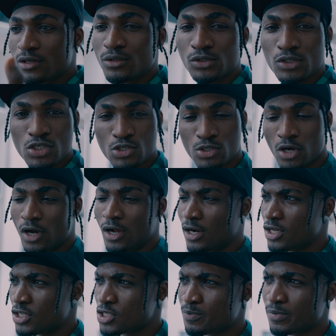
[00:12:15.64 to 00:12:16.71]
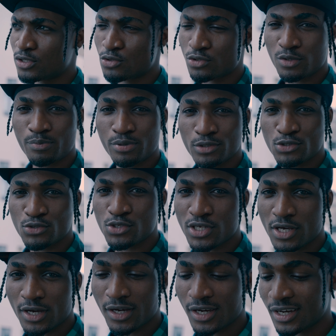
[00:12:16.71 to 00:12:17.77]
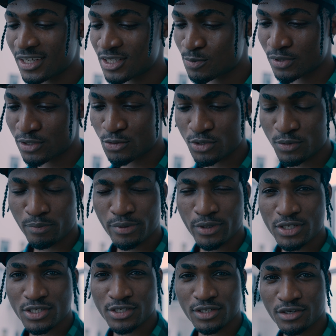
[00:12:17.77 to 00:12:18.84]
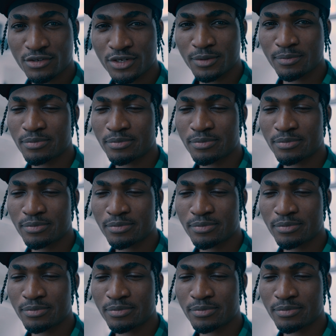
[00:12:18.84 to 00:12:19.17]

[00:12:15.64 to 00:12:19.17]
You know, just speak to the producer, speak to the boys in the crib.